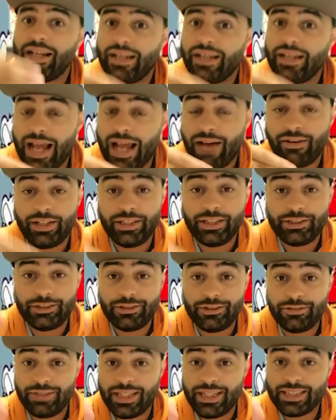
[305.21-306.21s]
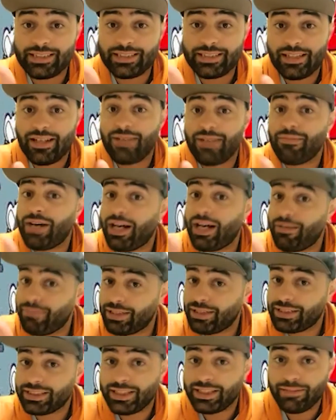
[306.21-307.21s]
Now I need to know next time I
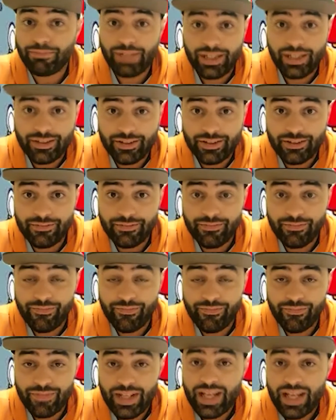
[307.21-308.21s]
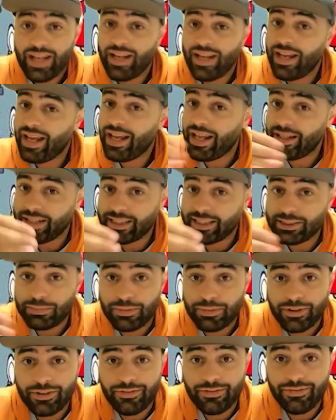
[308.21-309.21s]
must get better. And that's
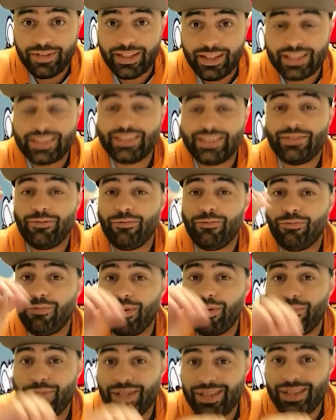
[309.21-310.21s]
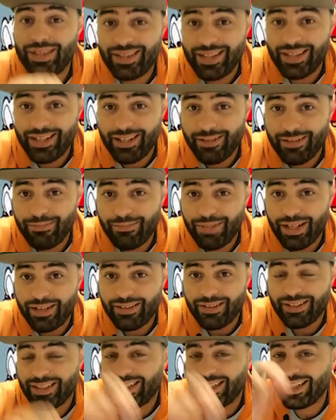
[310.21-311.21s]
perfect when we think
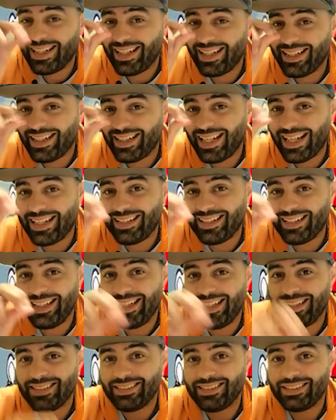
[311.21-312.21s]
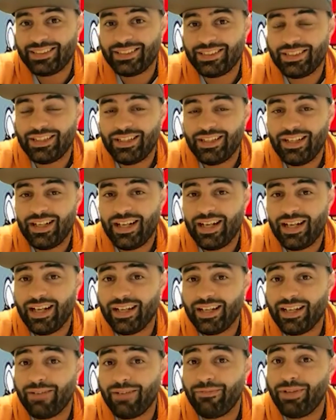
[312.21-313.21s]
about it in that lens.
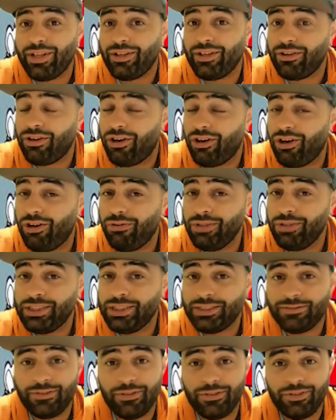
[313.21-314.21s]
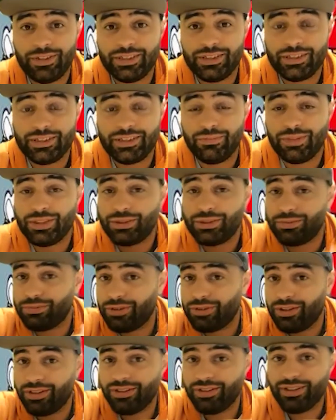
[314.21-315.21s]
Again, we can always focus on what's
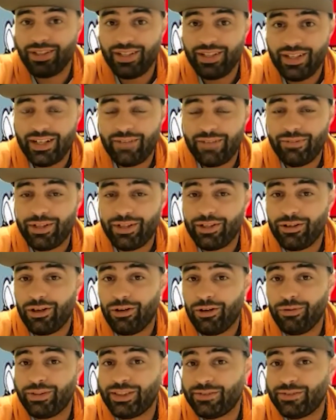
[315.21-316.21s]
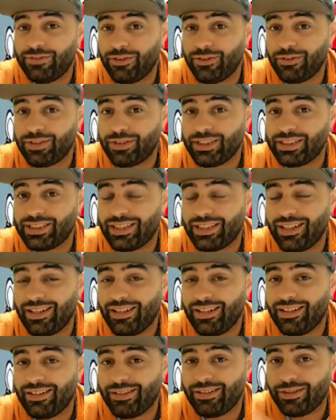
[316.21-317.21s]
wrong. We can always focus
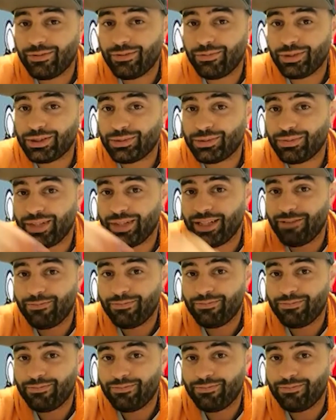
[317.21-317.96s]
on what's right.